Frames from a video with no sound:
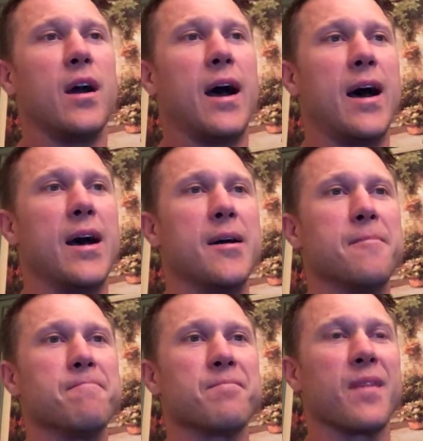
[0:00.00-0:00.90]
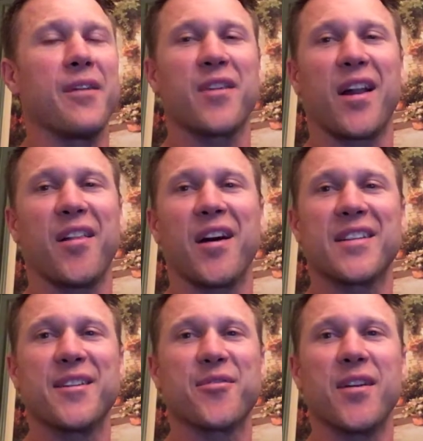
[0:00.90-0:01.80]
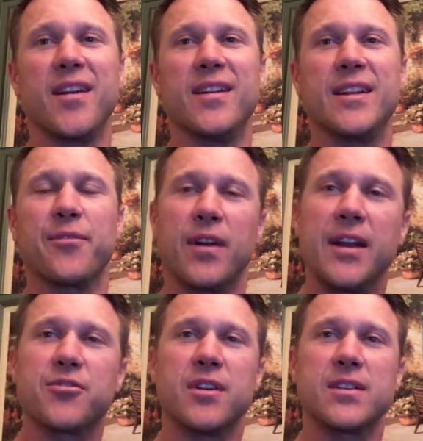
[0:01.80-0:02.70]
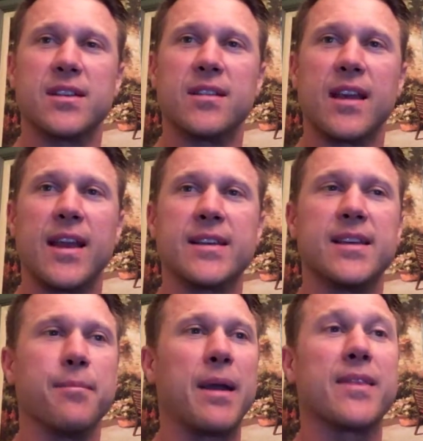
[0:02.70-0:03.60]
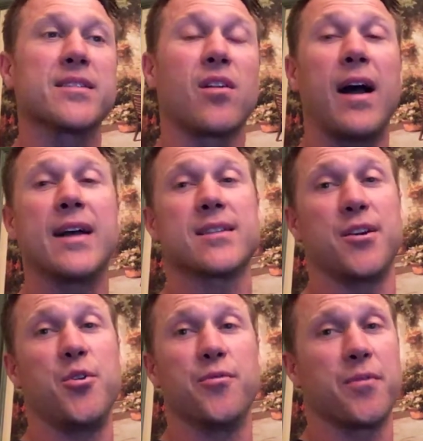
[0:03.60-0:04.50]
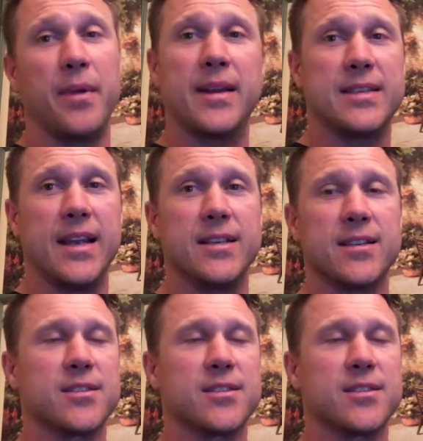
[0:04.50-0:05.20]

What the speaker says: I've got a lot of different interests and things that make this class a hoot for me to teach.